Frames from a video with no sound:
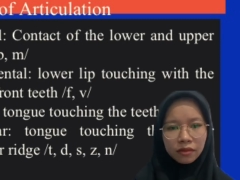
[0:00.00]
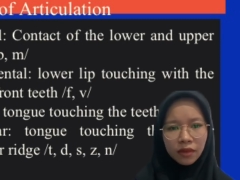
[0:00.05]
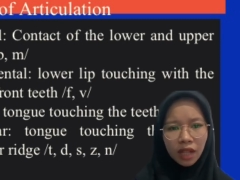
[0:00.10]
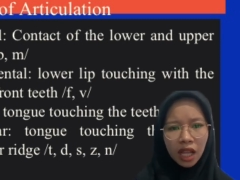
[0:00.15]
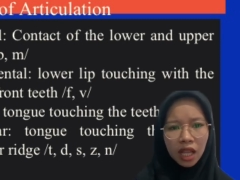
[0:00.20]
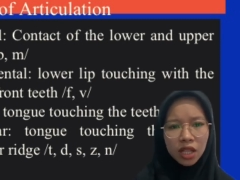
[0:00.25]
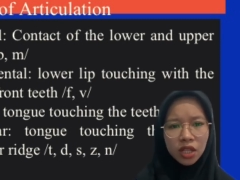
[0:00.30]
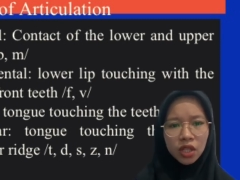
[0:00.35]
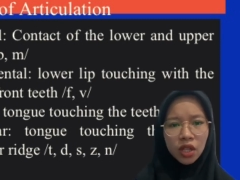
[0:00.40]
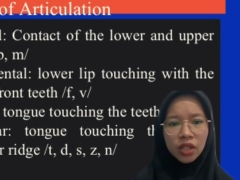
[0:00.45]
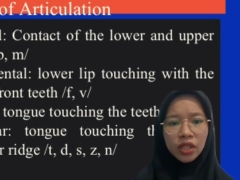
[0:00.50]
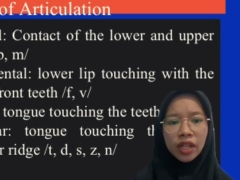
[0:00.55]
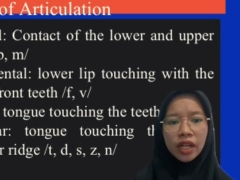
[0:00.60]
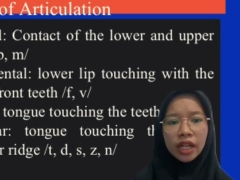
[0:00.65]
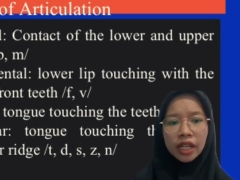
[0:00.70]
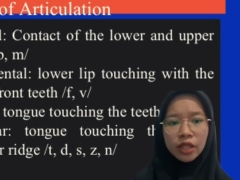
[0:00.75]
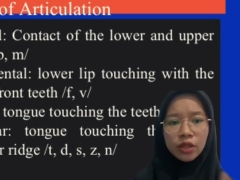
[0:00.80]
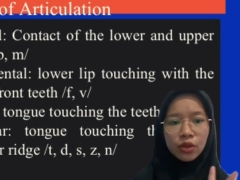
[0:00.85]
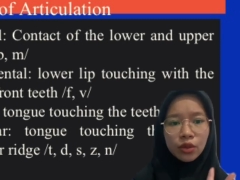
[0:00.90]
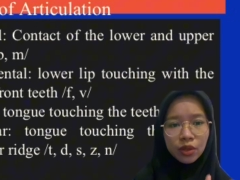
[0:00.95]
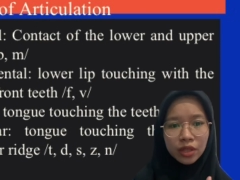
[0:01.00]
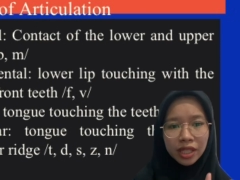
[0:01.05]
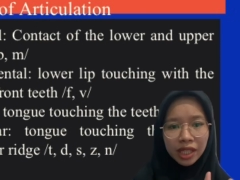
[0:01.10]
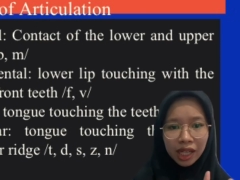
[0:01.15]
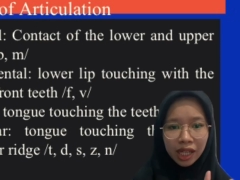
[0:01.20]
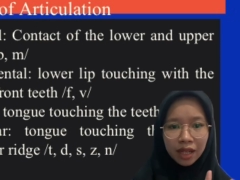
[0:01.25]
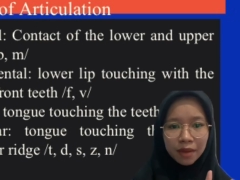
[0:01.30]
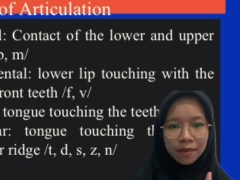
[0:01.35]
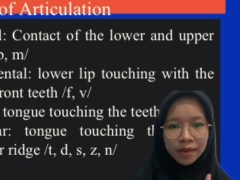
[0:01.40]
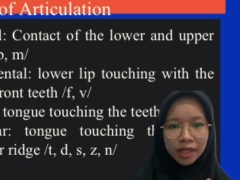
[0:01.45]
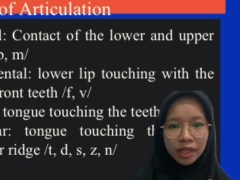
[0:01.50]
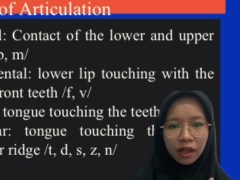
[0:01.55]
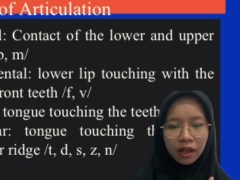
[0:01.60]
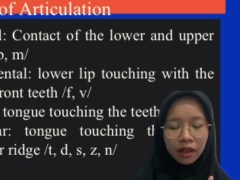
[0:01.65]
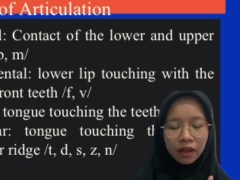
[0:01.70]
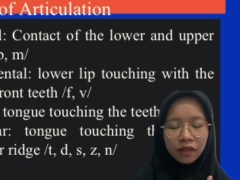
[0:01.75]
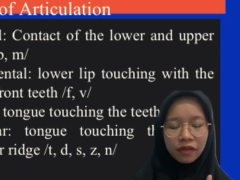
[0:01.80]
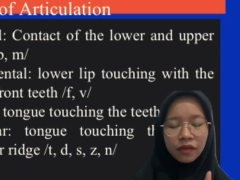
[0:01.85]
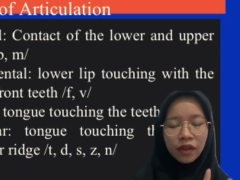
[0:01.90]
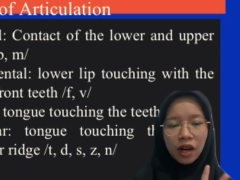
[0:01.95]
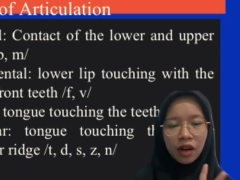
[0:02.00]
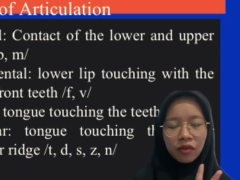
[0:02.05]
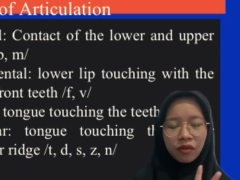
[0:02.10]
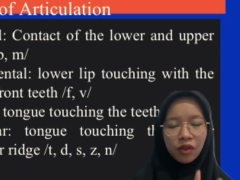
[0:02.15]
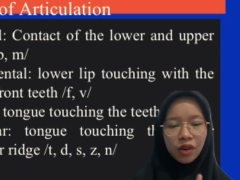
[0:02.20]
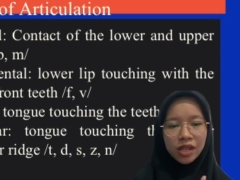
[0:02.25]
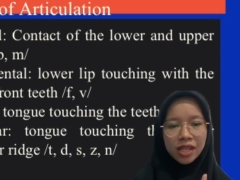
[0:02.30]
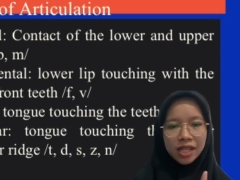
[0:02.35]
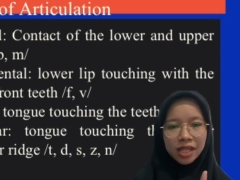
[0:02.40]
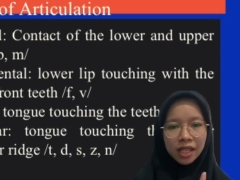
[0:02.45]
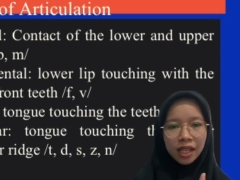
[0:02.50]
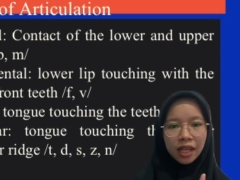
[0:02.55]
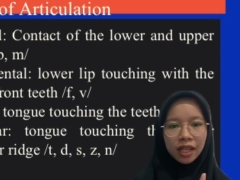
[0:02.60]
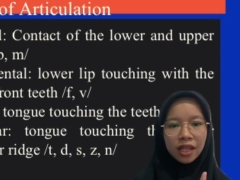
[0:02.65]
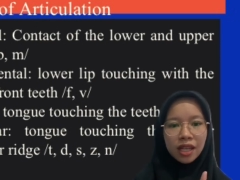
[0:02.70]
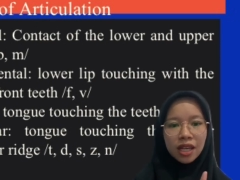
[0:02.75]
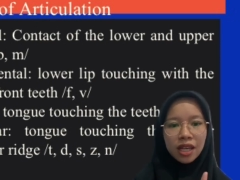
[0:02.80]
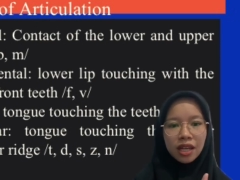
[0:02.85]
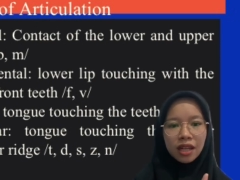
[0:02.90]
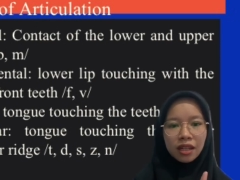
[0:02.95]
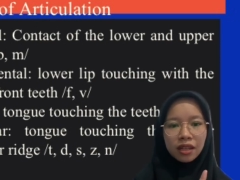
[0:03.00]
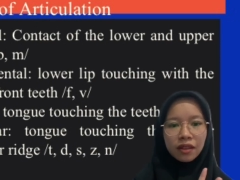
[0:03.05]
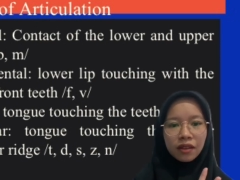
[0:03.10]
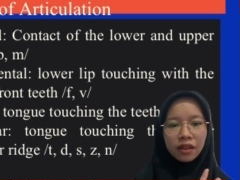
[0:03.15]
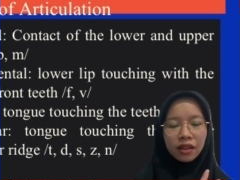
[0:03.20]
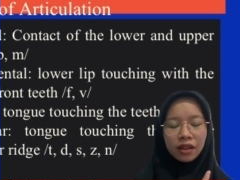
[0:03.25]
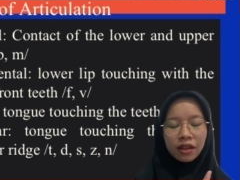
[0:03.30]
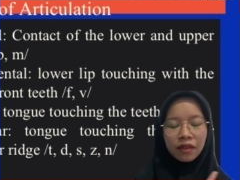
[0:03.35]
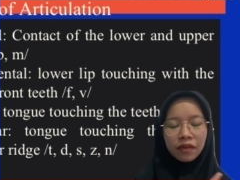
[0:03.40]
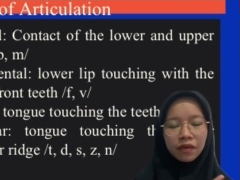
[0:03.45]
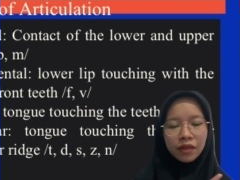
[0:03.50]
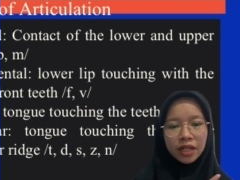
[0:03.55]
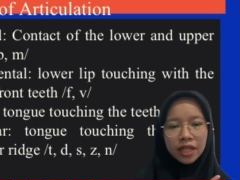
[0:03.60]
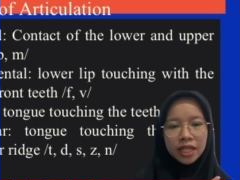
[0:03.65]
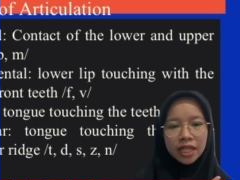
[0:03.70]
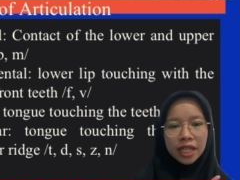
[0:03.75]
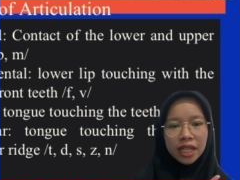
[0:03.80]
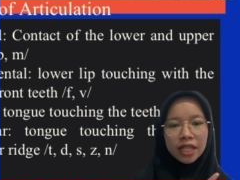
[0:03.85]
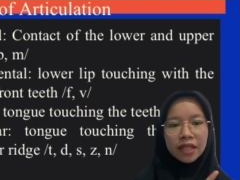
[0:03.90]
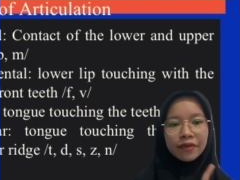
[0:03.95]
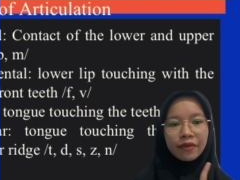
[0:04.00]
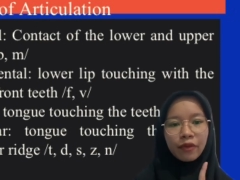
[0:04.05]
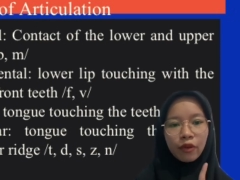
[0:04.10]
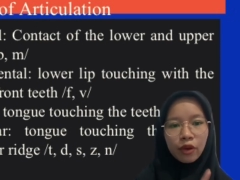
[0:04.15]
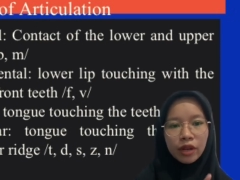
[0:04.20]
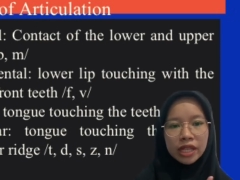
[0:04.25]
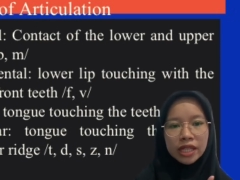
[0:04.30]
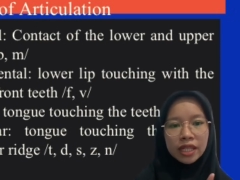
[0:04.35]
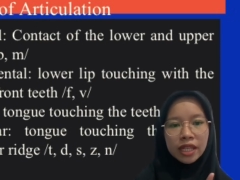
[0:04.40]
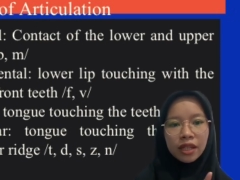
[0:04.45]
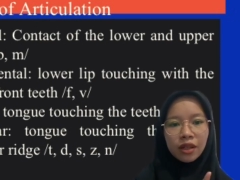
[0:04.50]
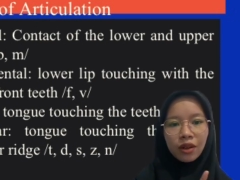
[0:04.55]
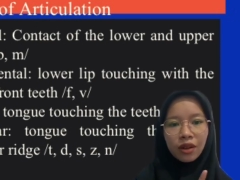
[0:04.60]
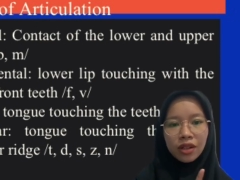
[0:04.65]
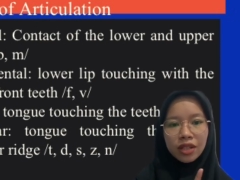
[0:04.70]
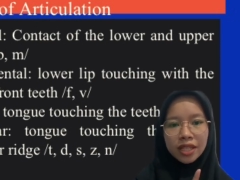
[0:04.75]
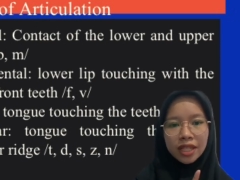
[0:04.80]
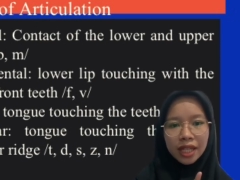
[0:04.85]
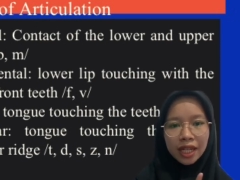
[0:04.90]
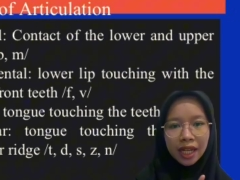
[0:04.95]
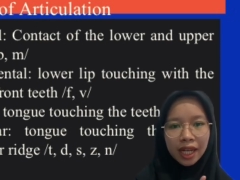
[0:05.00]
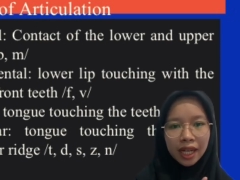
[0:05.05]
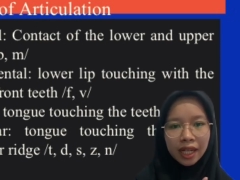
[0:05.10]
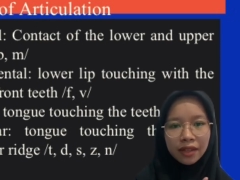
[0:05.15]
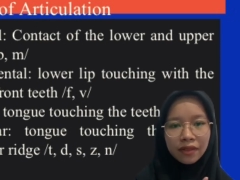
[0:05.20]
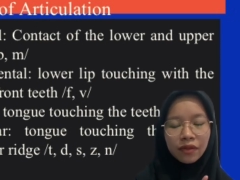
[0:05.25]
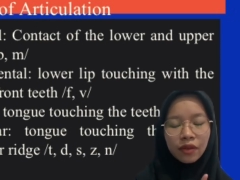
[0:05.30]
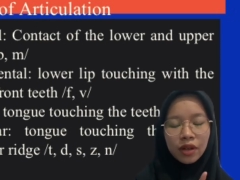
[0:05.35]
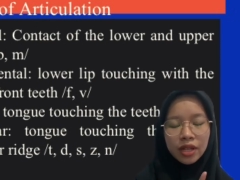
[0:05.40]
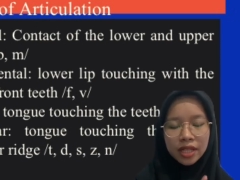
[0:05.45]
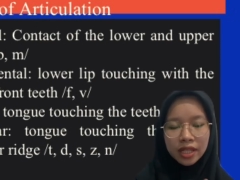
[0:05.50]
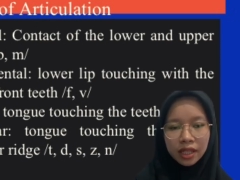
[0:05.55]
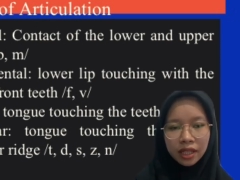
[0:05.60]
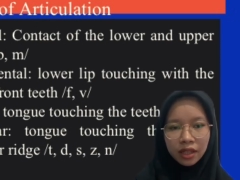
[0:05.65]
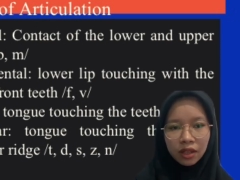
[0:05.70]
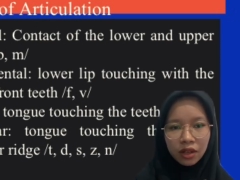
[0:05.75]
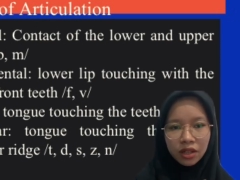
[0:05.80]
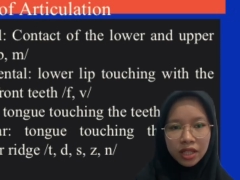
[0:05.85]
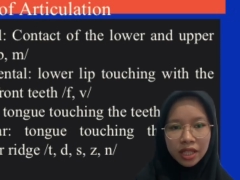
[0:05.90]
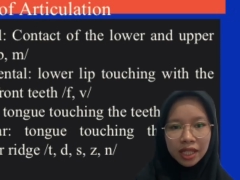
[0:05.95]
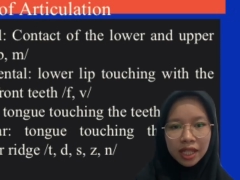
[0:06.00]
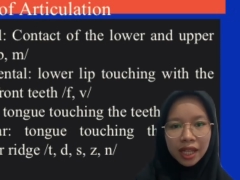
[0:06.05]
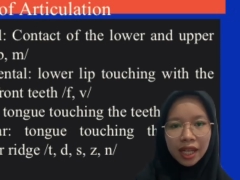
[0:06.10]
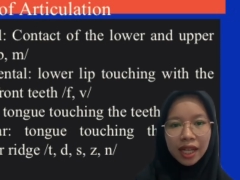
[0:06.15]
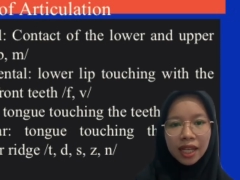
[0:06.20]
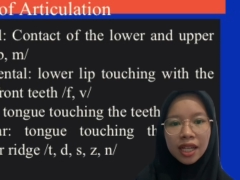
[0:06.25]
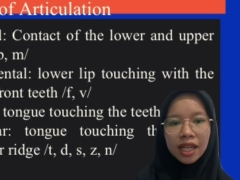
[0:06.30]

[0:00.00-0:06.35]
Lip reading: So there are two types of voicing. The first is voiced consonant.